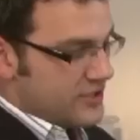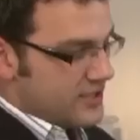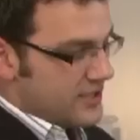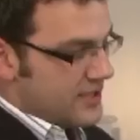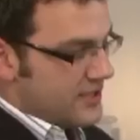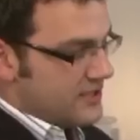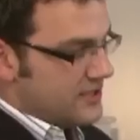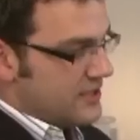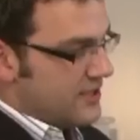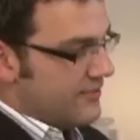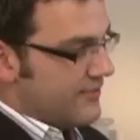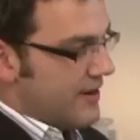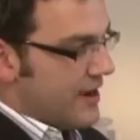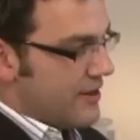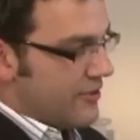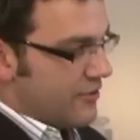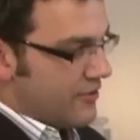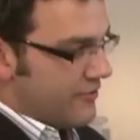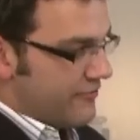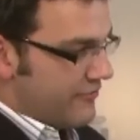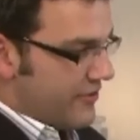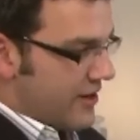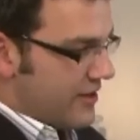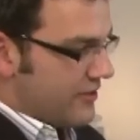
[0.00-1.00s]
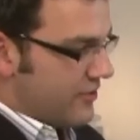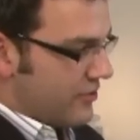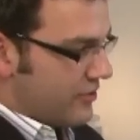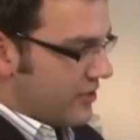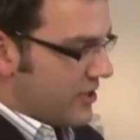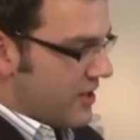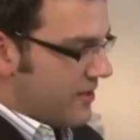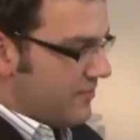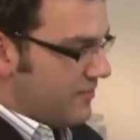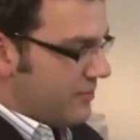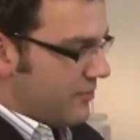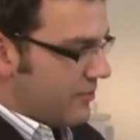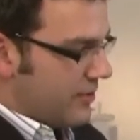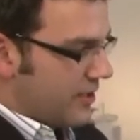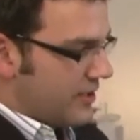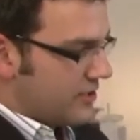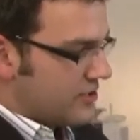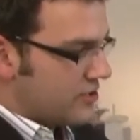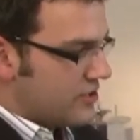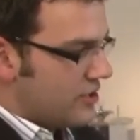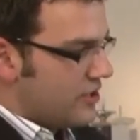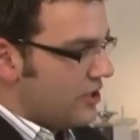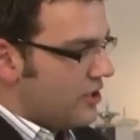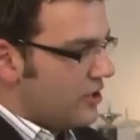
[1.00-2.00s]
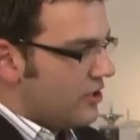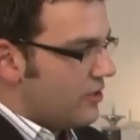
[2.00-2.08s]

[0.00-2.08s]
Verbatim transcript: CNC router to find our cut points.